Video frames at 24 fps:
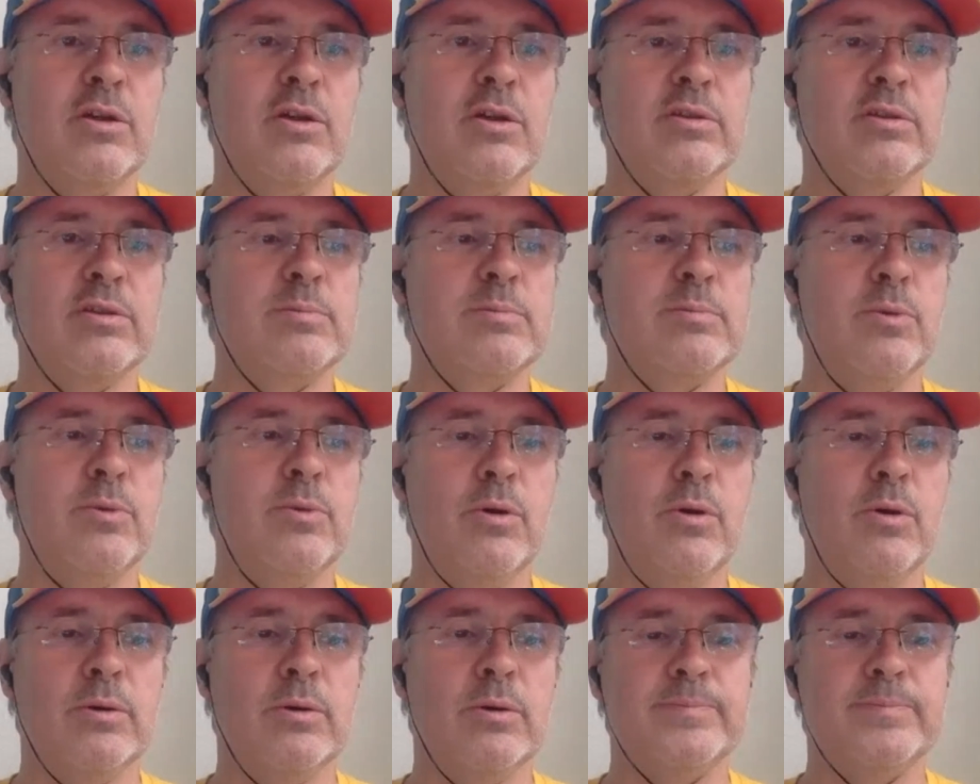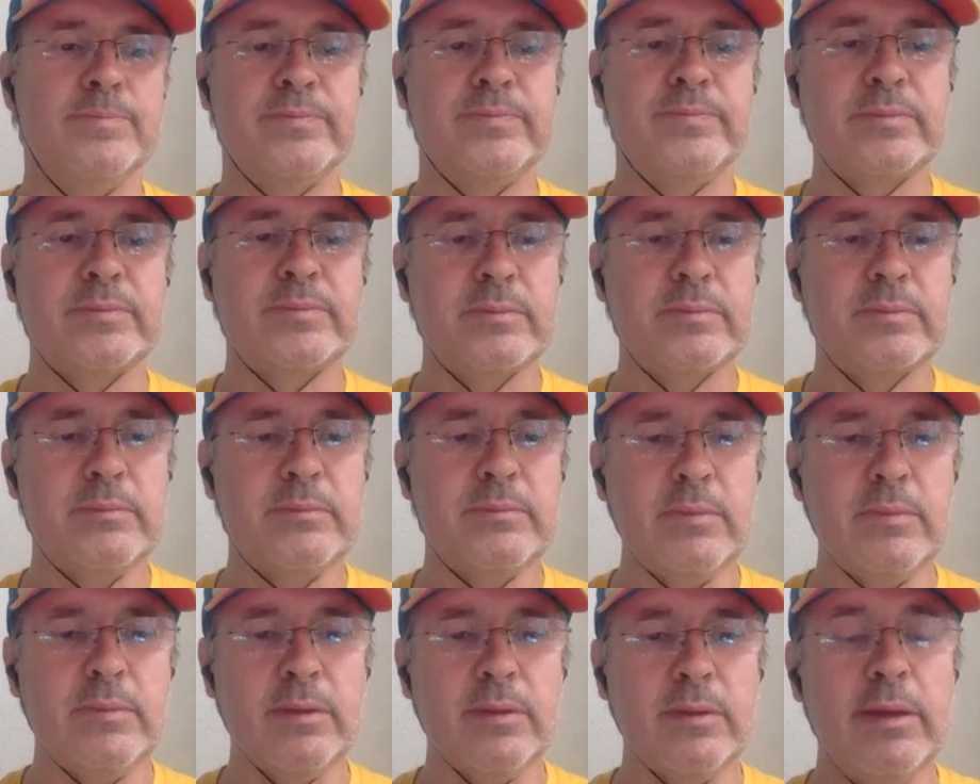lots more
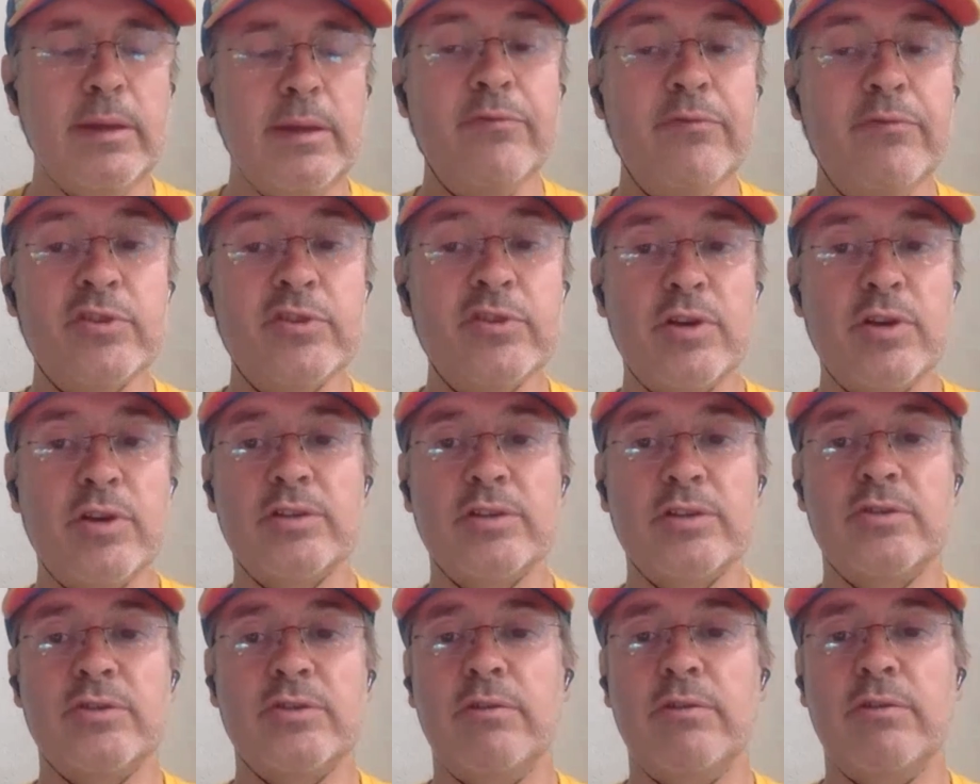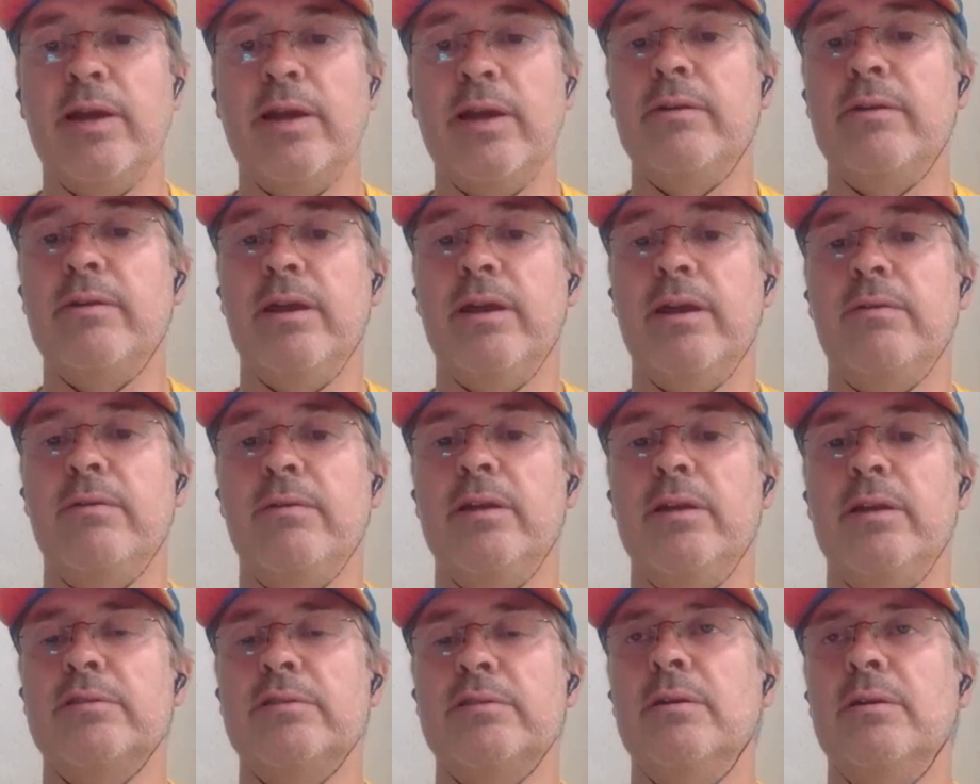infrastructure around now,
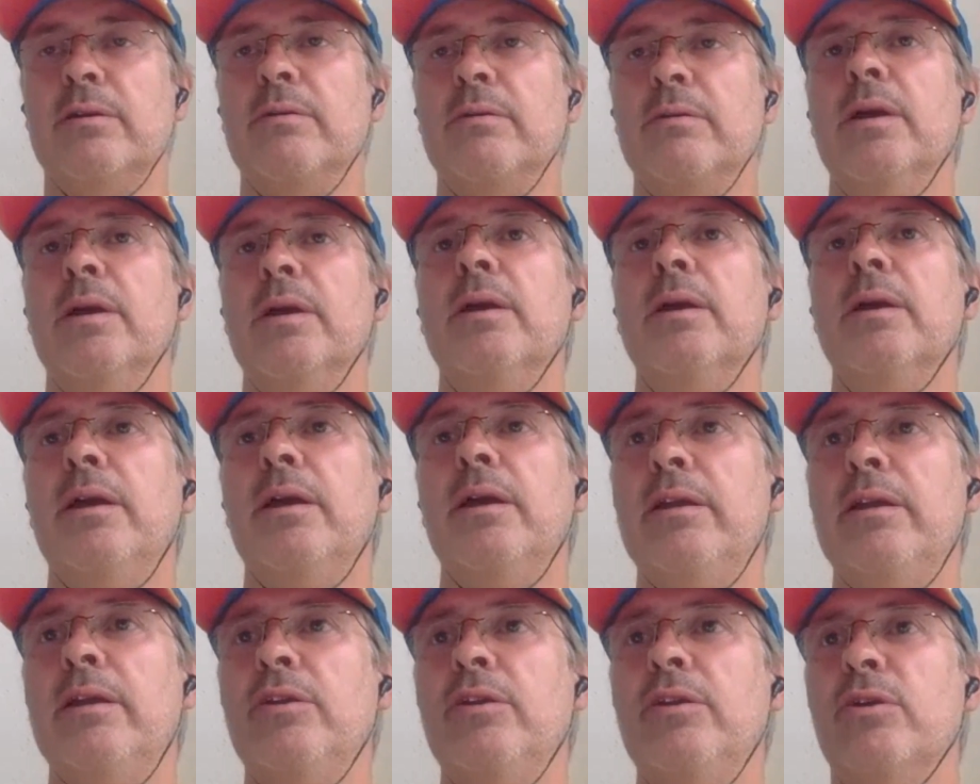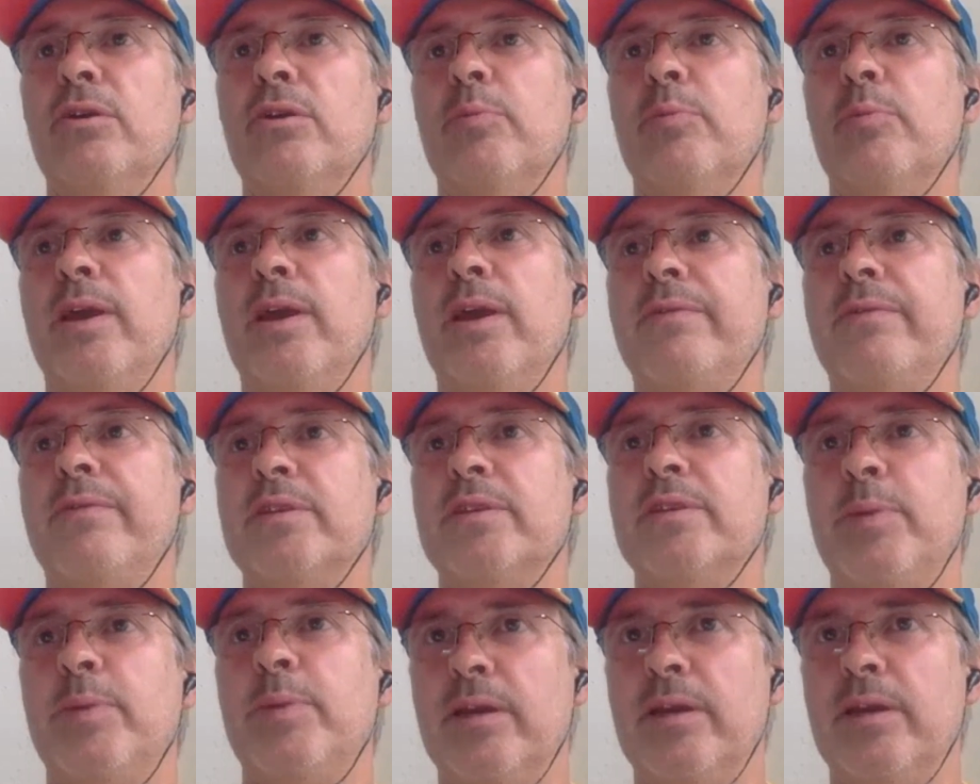right? So in Europe, we have
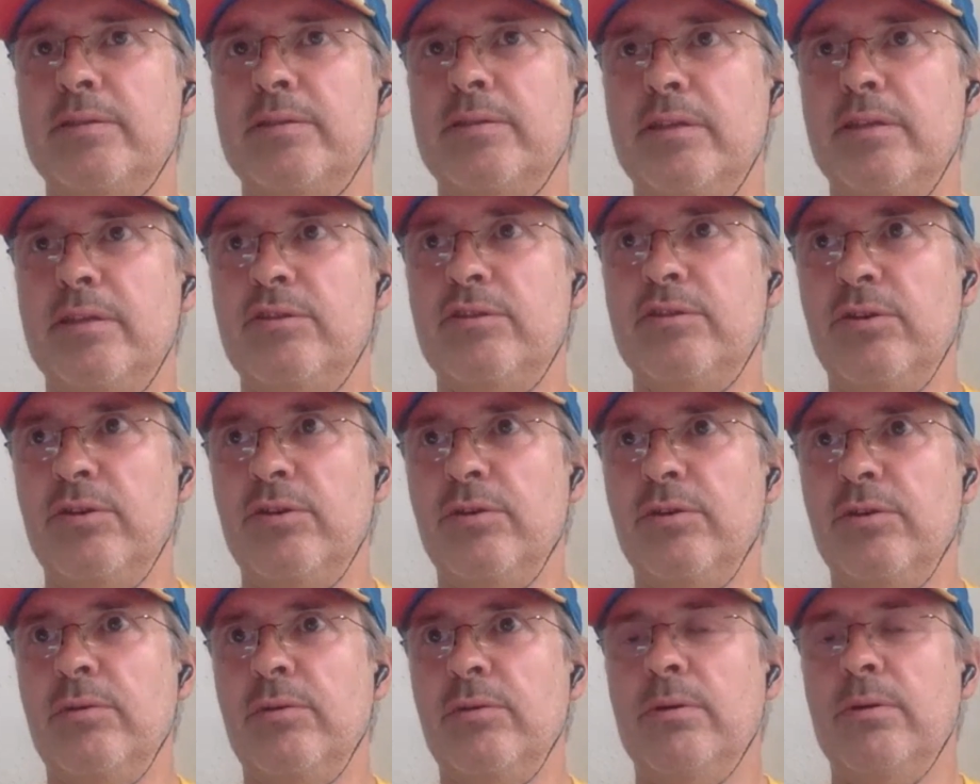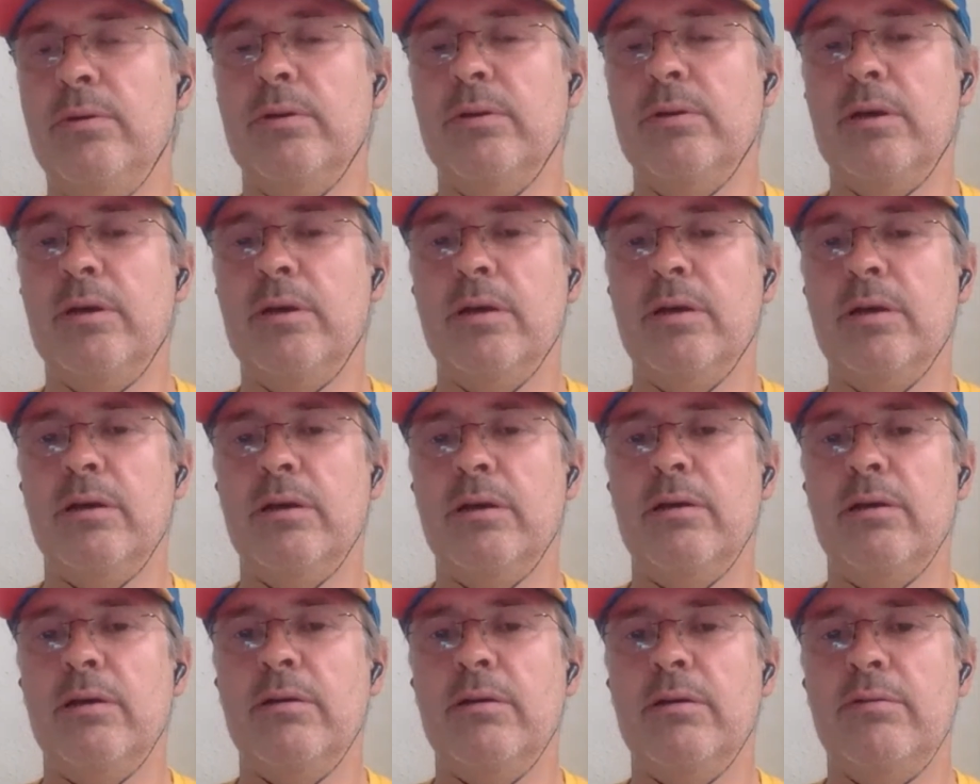this PSD2
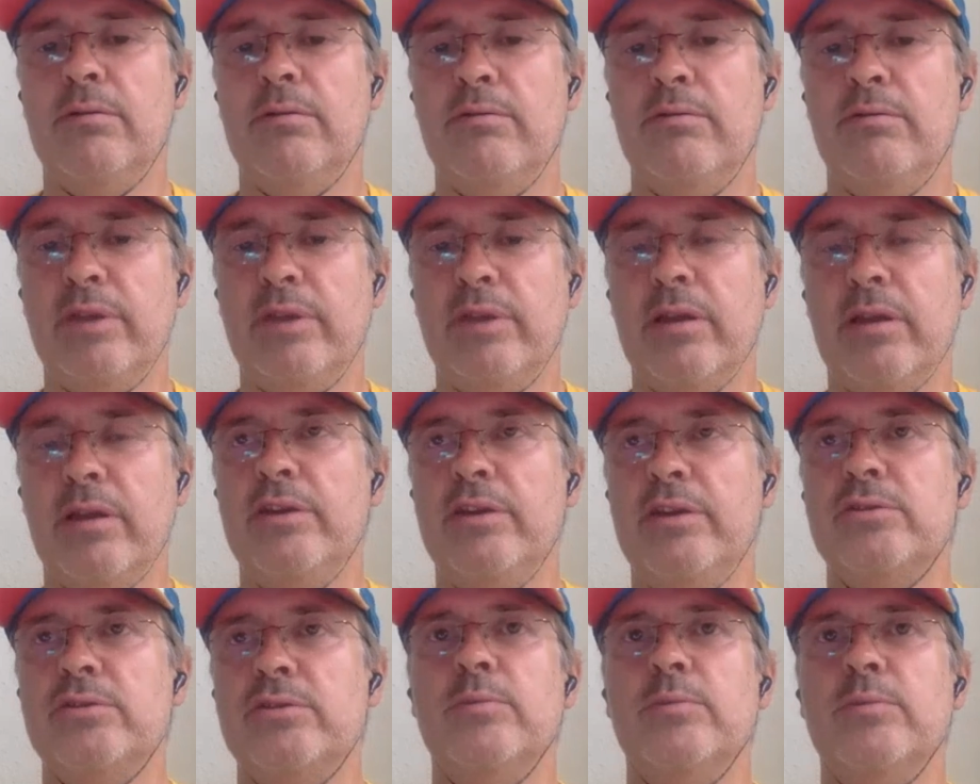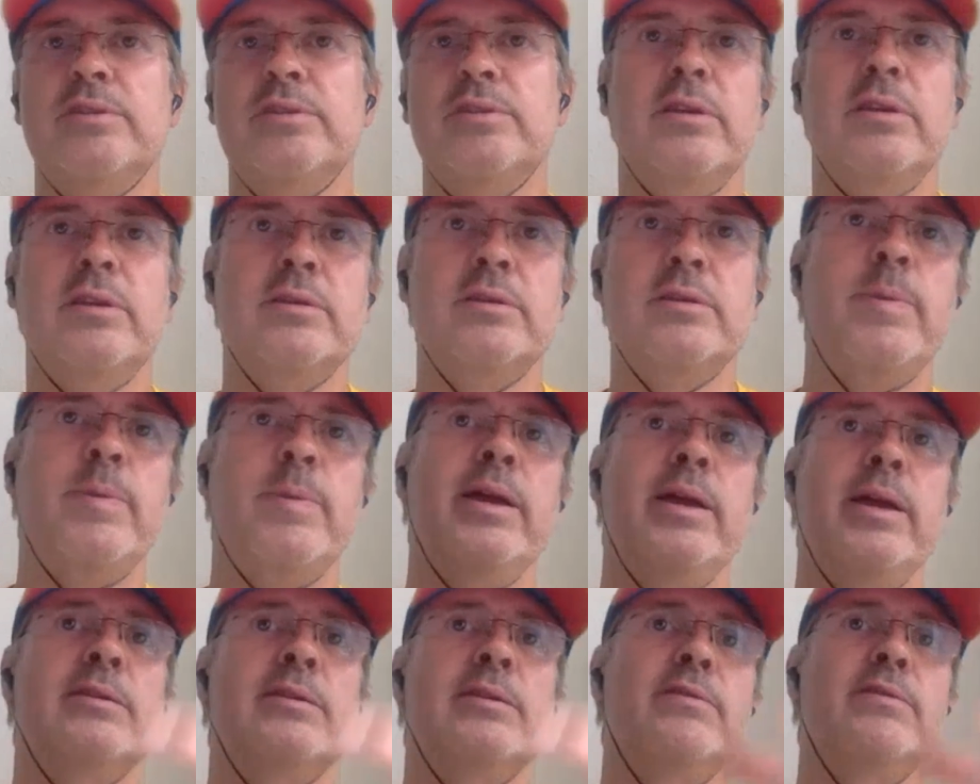regulation, which says
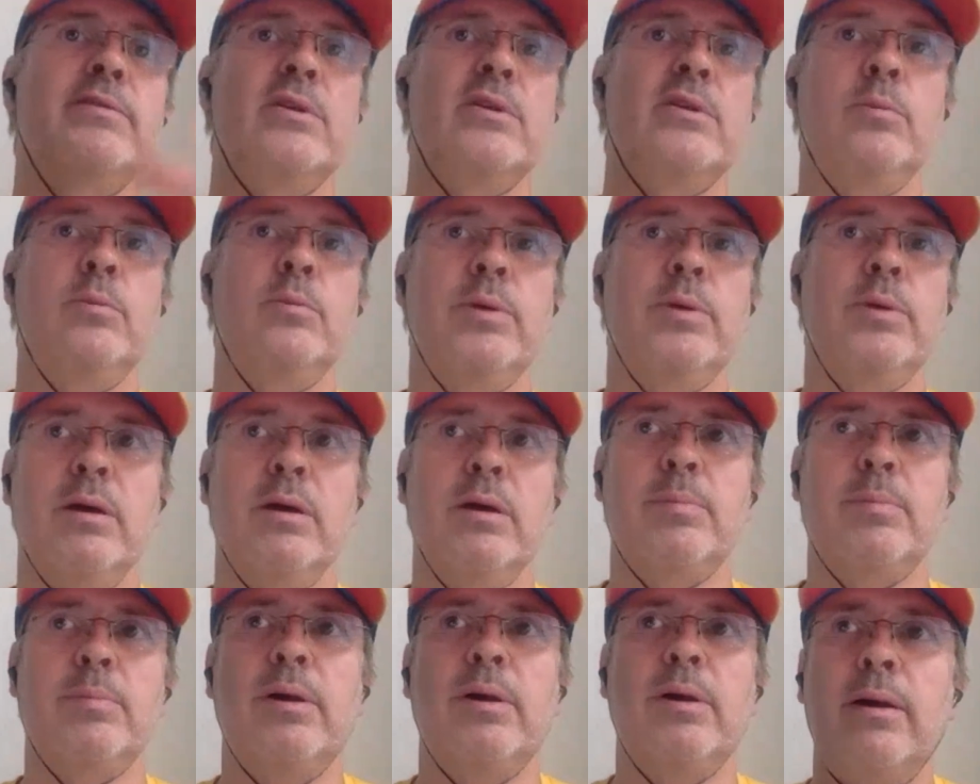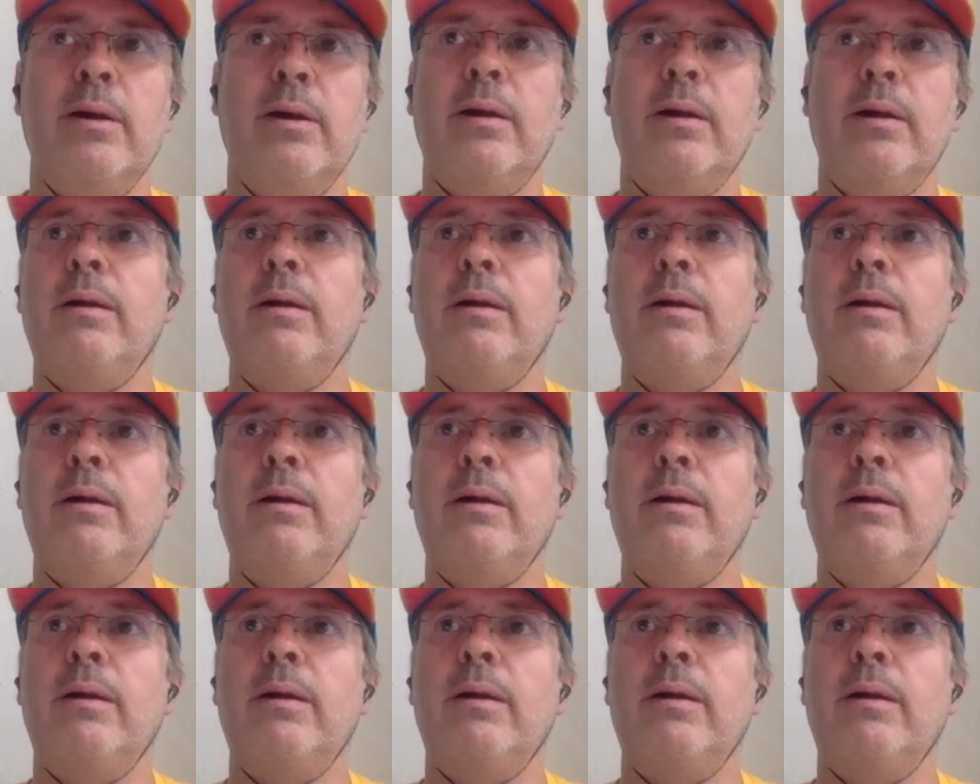banks have to open up.